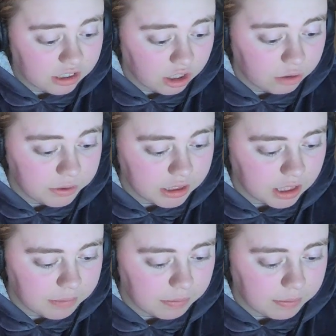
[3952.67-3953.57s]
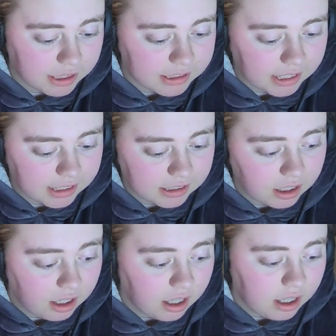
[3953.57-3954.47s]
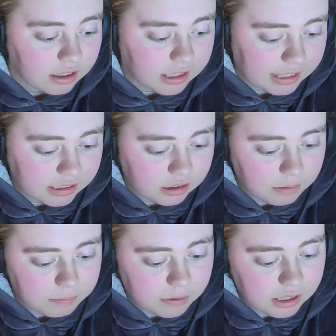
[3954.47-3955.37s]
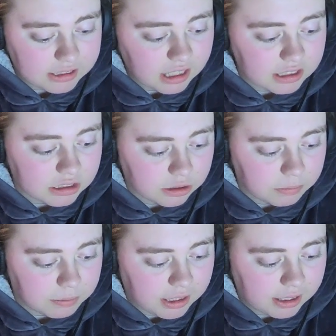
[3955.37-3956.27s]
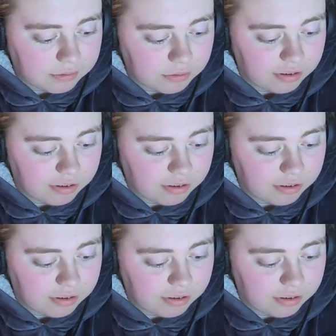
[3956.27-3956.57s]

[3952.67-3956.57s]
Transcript: No, Unagami replied, dialing dialing, but I started to, but then I